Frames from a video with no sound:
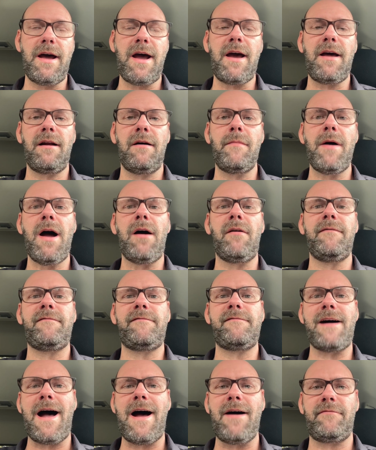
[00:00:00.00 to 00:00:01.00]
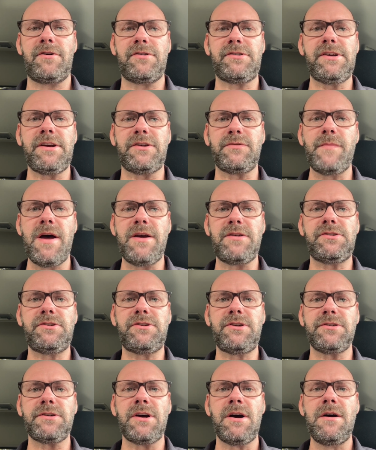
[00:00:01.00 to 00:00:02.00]
I had about 5 or 6
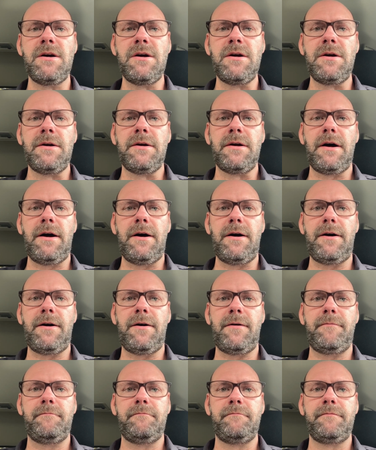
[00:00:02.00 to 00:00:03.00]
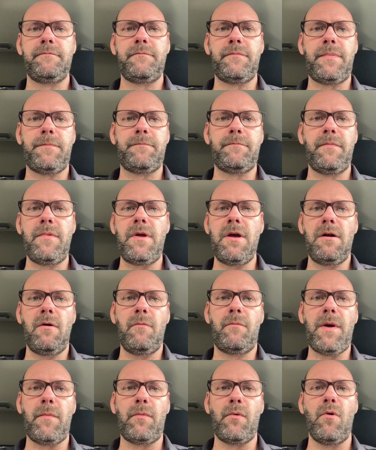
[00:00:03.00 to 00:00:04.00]
messages. People
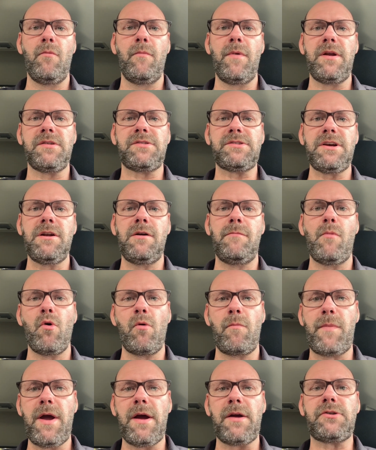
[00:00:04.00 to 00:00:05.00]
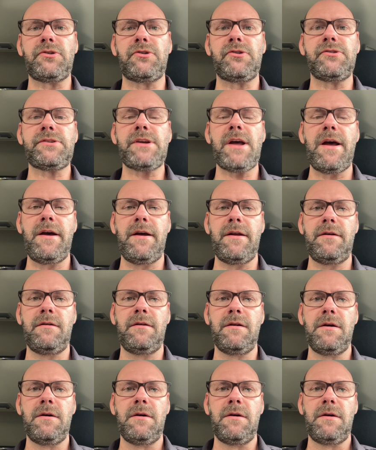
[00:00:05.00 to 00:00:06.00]
want me to send them more pictures, and
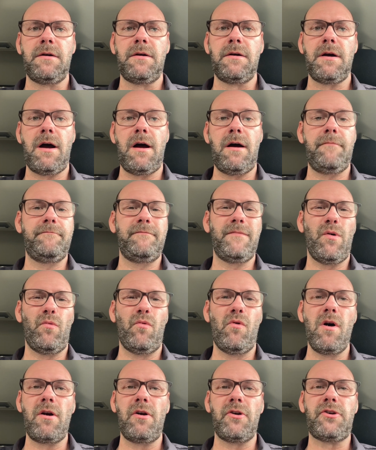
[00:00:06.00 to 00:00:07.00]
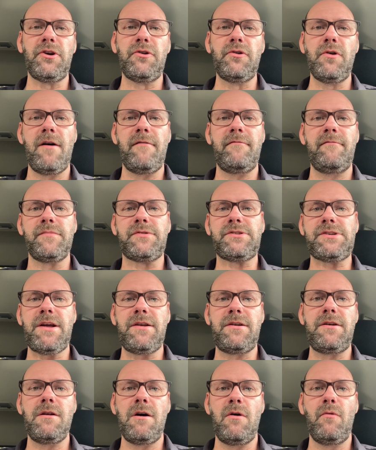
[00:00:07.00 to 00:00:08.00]
1 or 2 of them
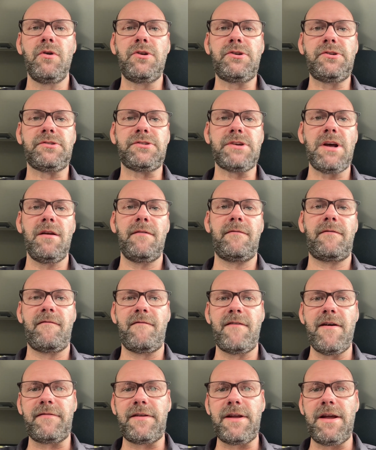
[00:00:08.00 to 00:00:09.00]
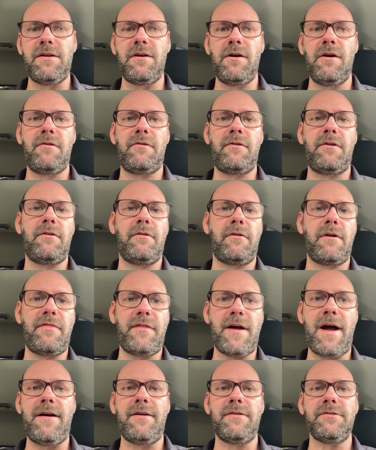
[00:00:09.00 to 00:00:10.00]
said, would you sell it for $1,500 or
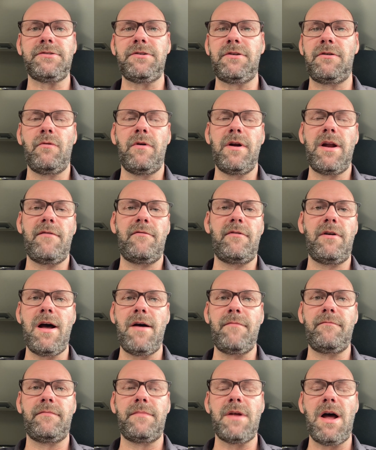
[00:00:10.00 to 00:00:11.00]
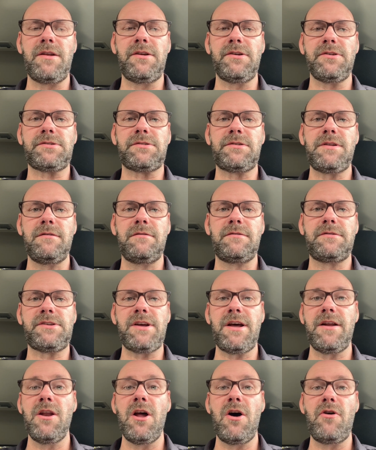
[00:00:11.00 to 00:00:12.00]
$1,000 or whatever? And I just
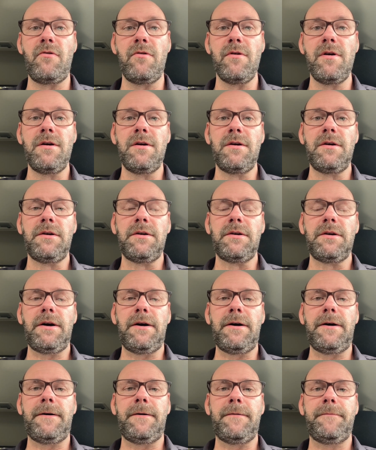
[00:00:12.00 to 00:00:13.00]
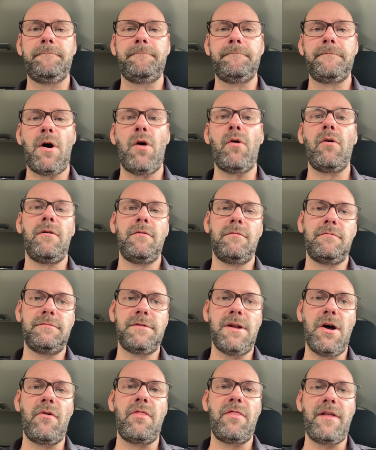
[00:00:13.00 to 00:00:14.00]
said no, or
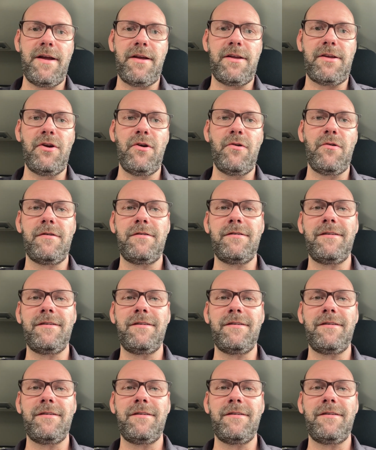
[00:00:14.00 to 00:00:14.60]
no, thank you.